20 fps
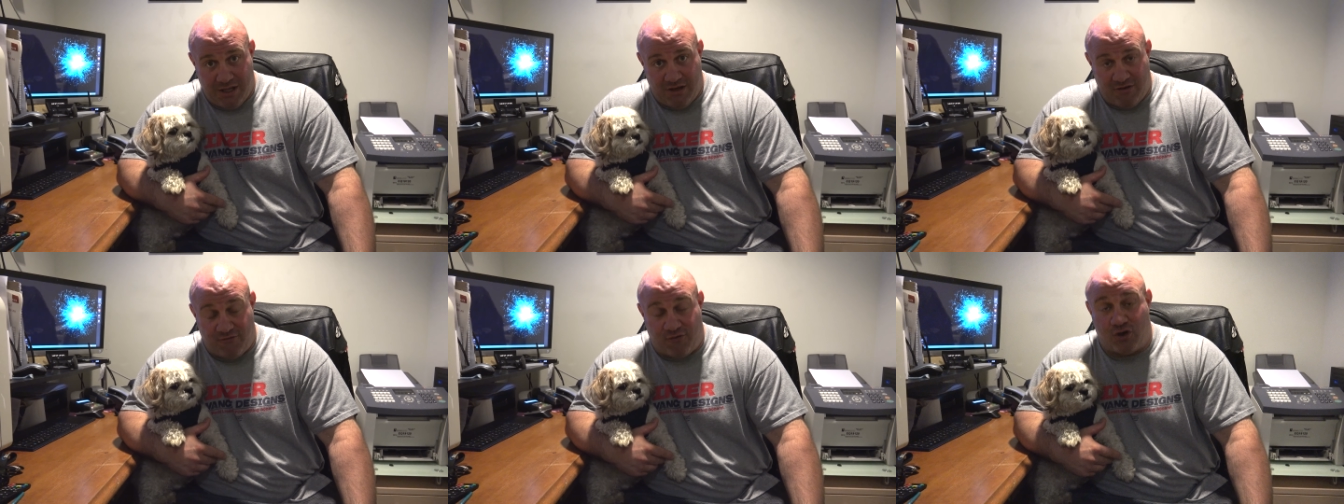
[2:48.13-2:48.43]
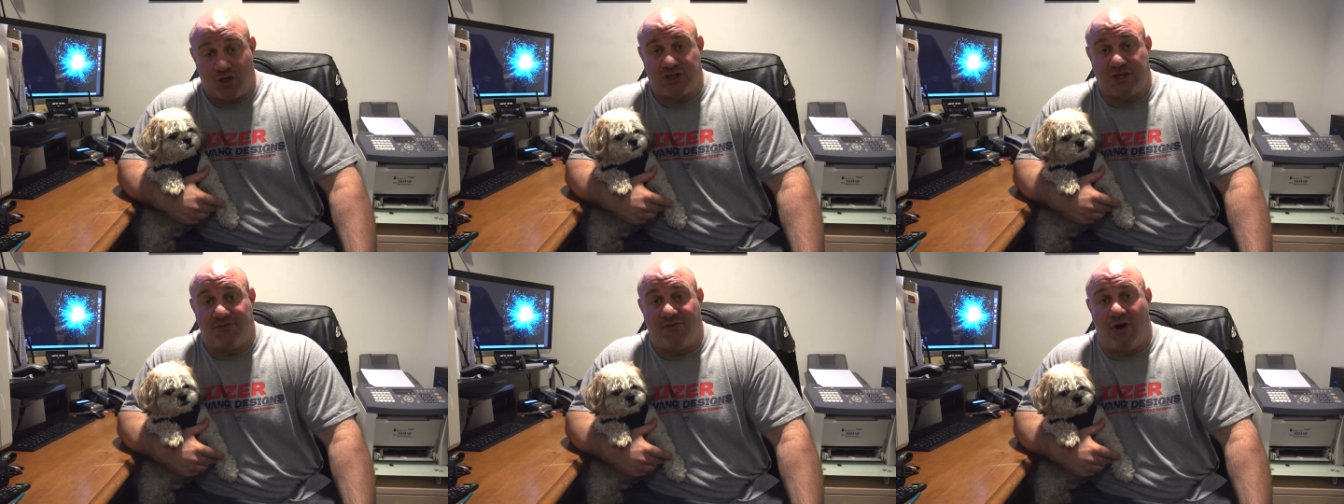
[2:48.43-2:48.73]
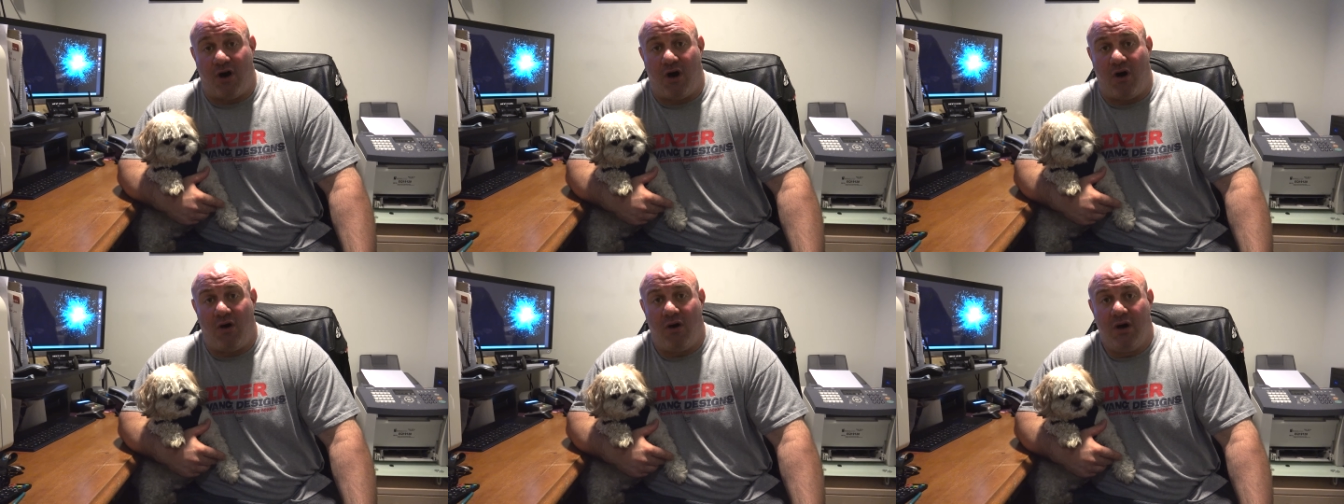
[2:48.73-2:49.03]
First of
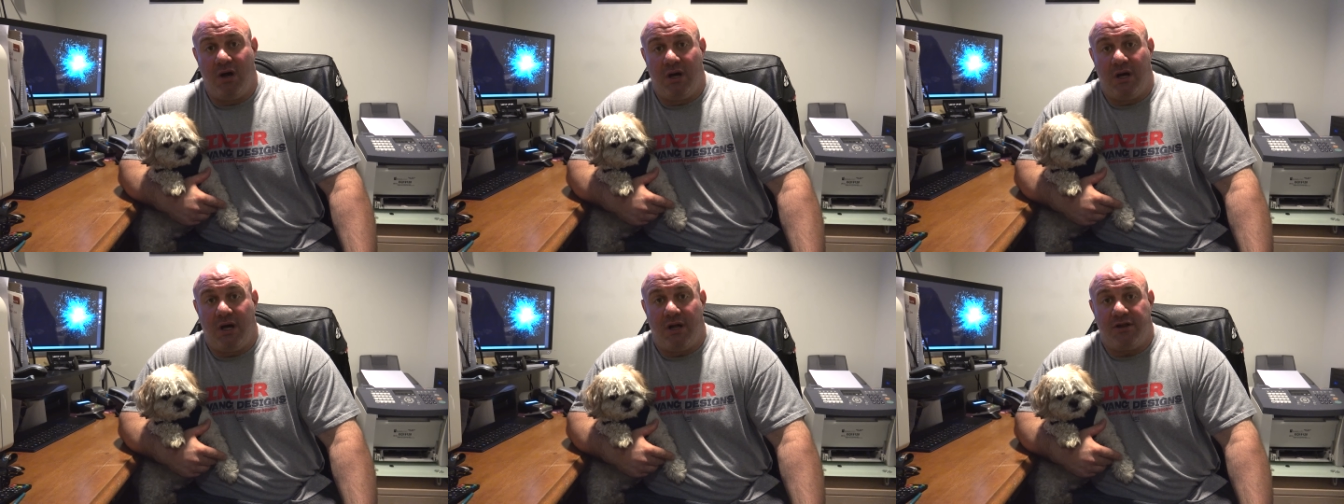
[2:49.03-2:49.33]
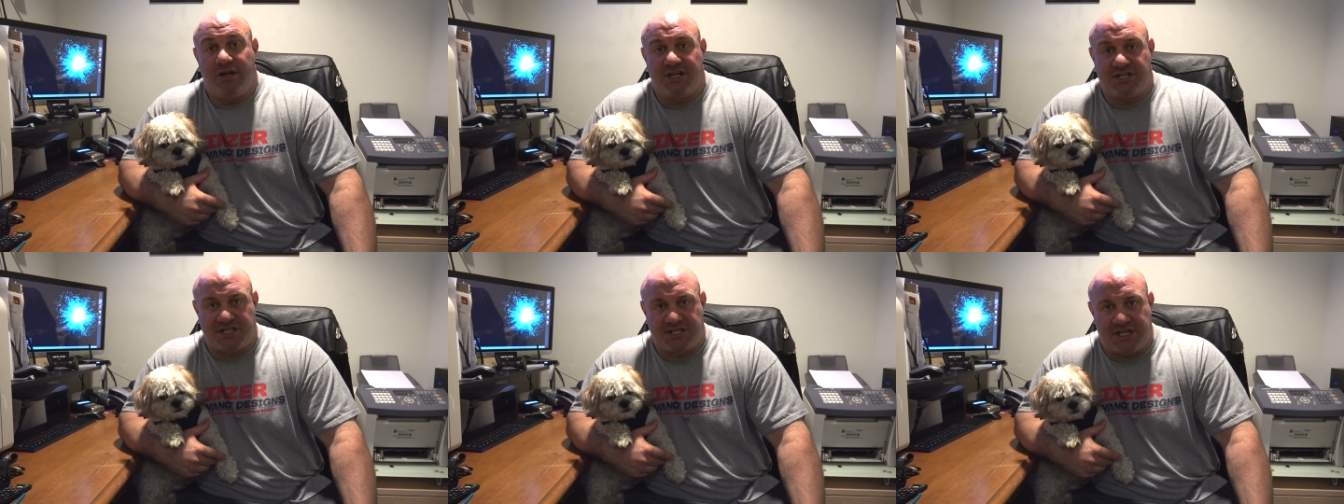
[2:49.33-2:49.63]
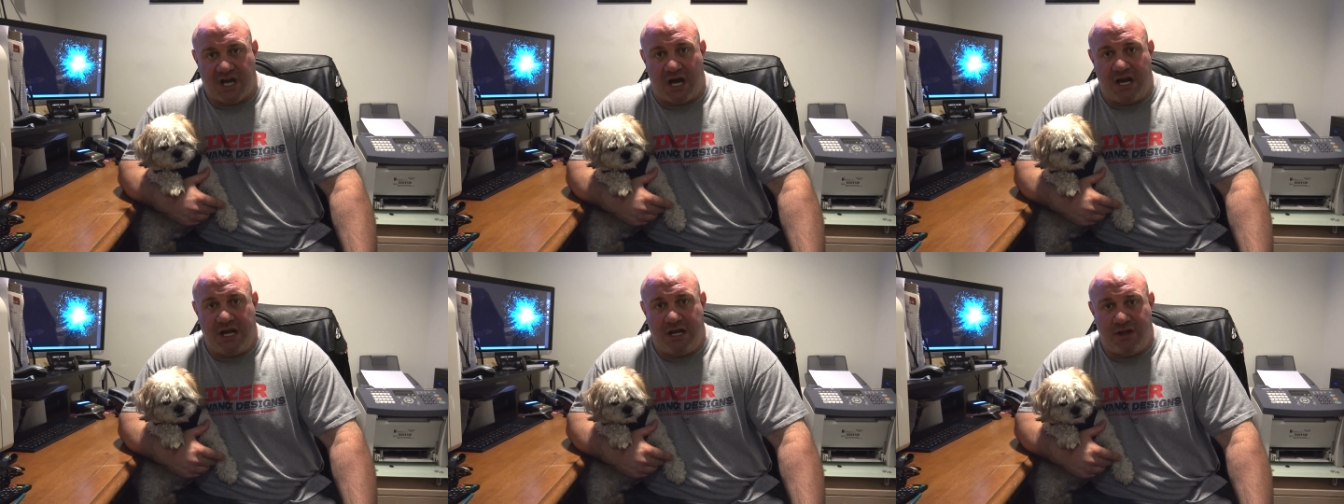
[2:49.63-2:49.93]
all, the
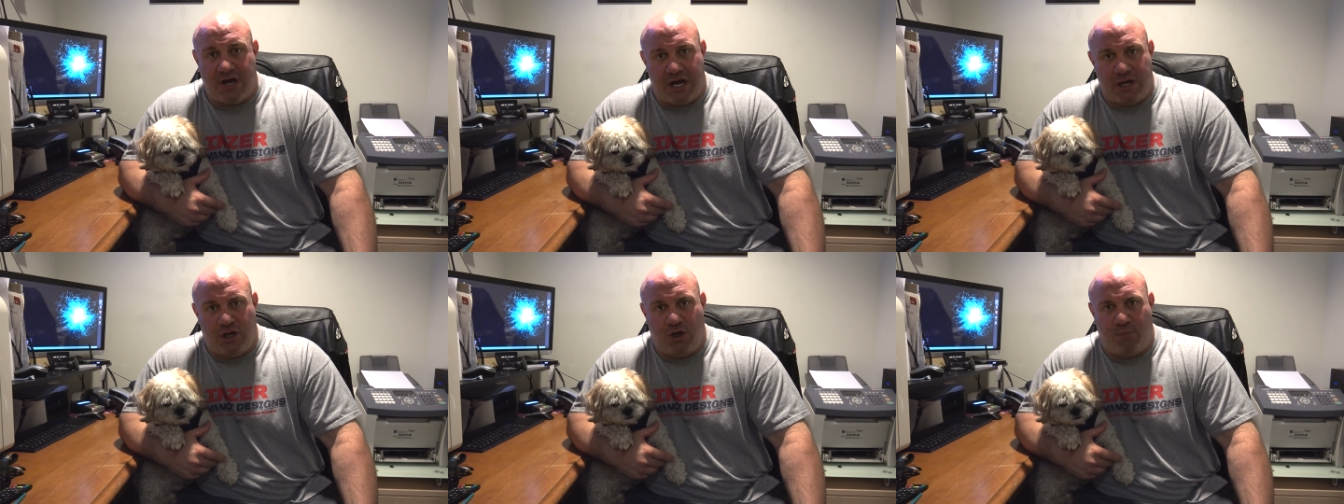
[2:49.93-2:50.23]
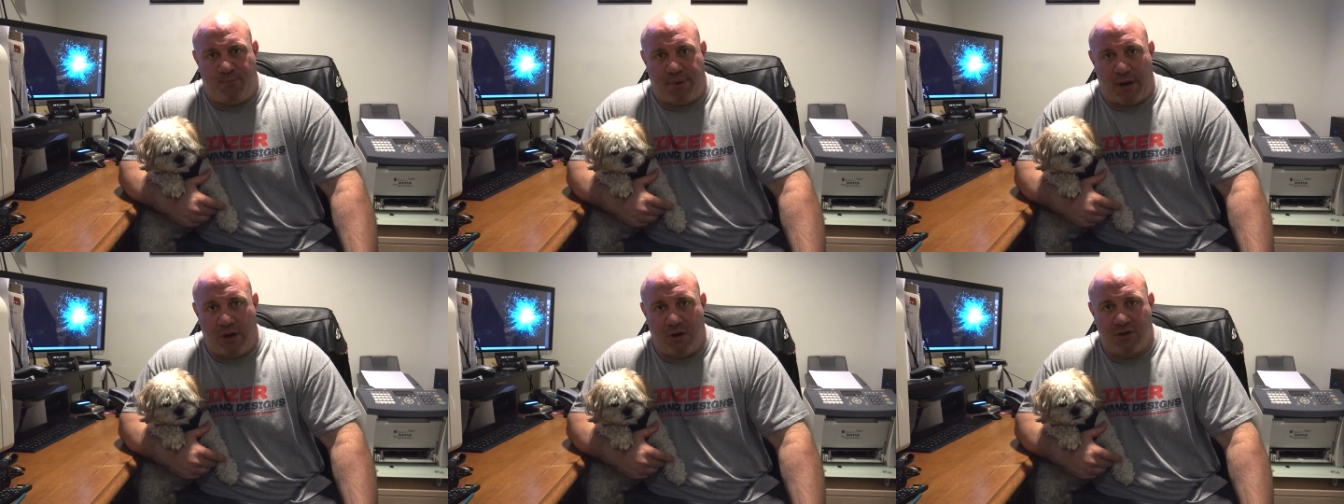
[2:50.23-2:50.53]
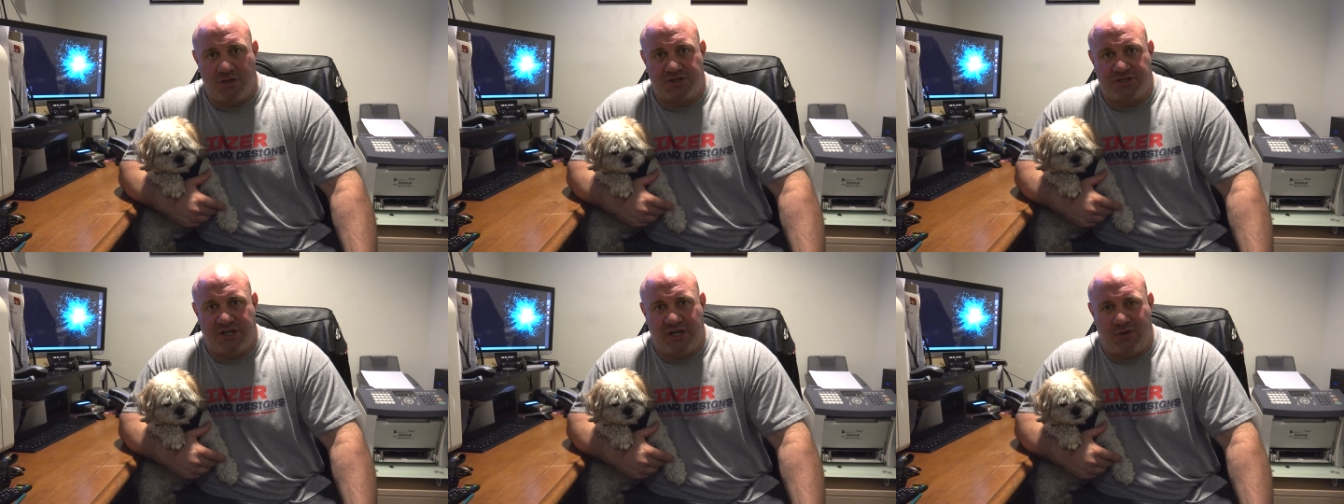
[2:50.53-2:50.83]
study that you
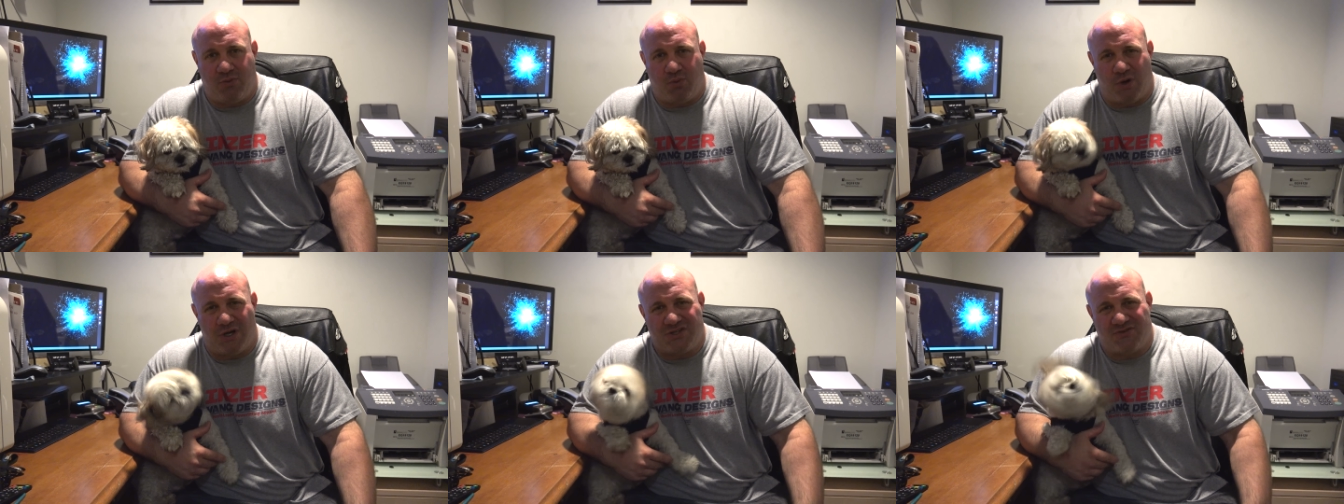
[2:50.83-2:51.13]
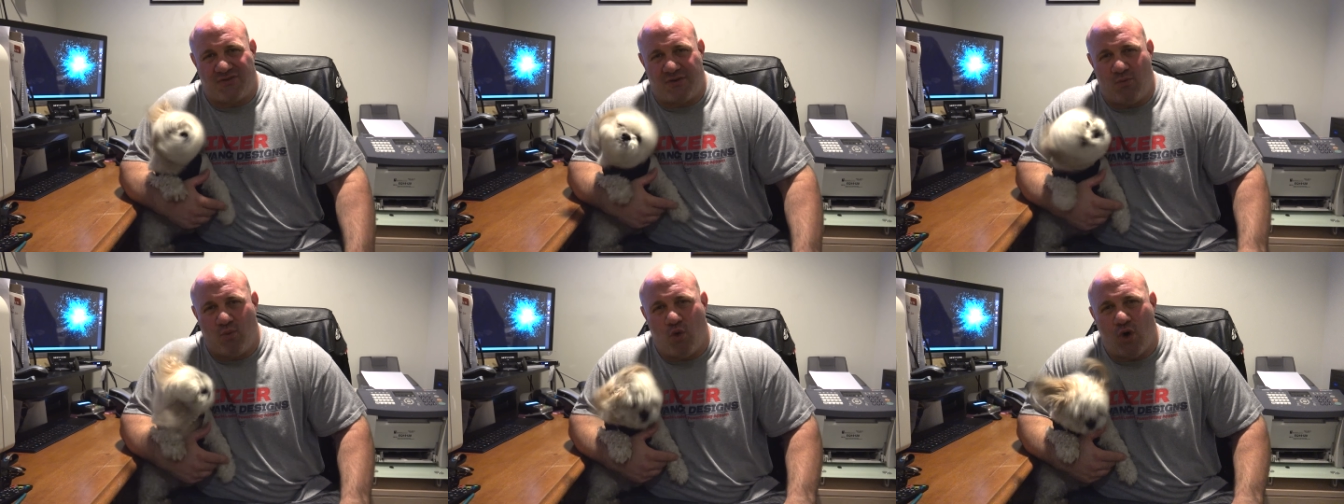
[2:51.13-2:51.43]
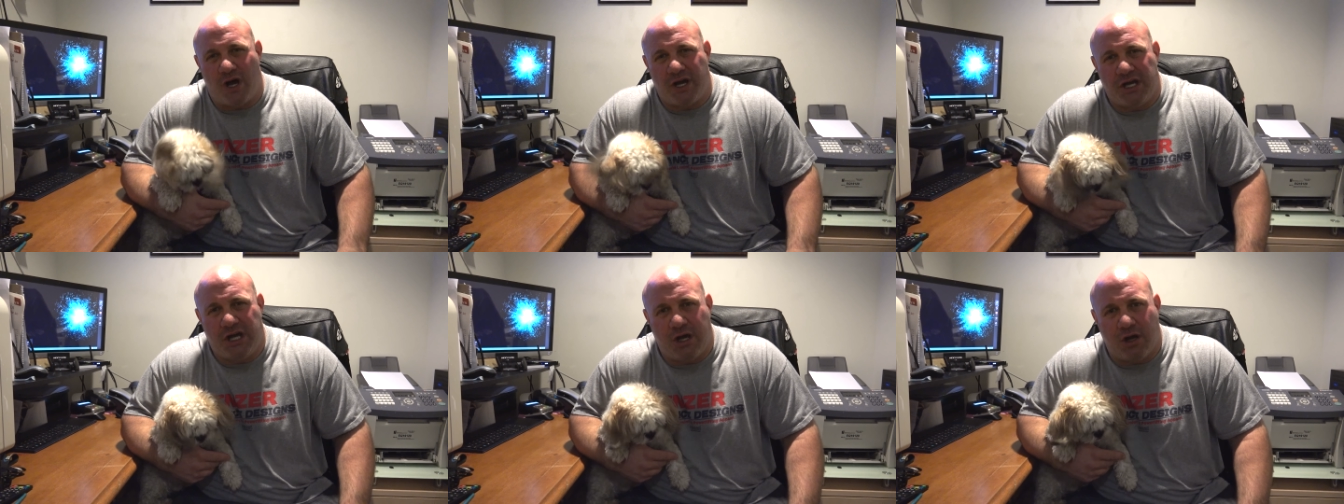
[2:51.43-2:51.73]
posted was from
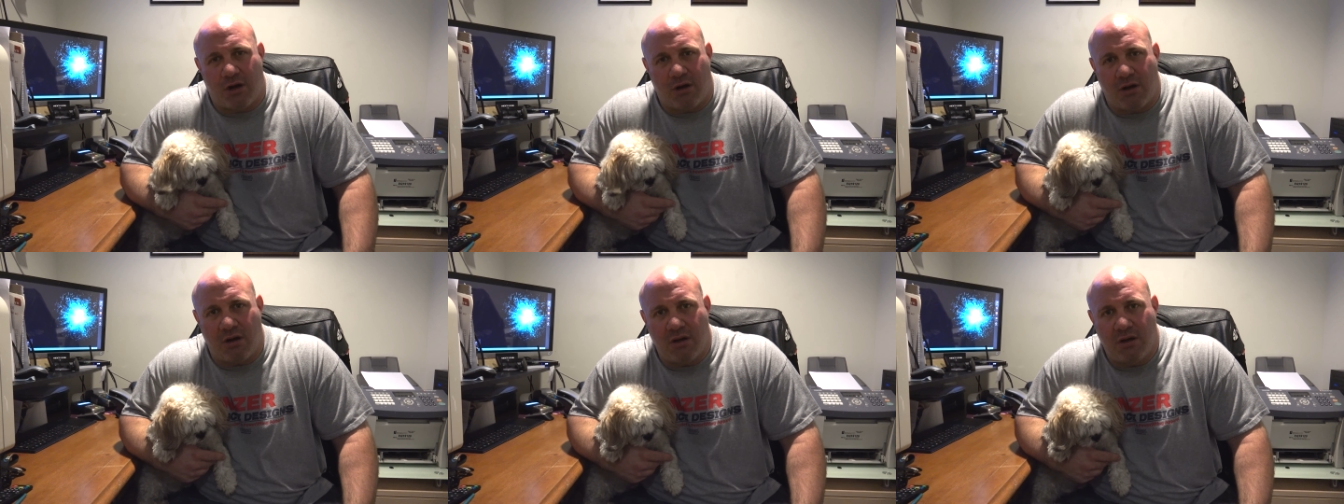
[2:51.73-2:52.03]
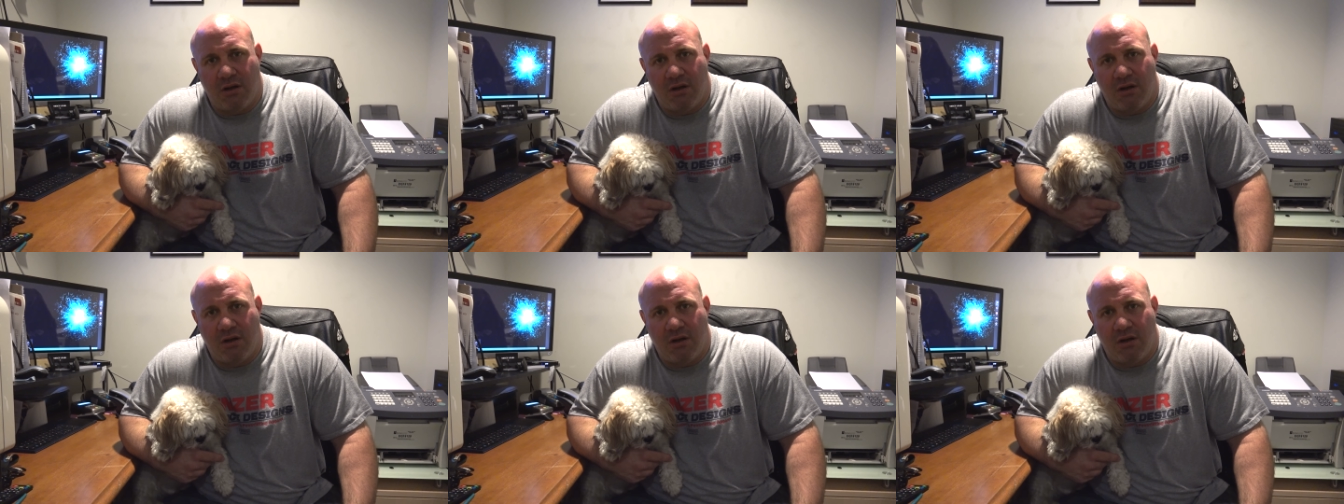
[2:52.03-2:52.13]
what year?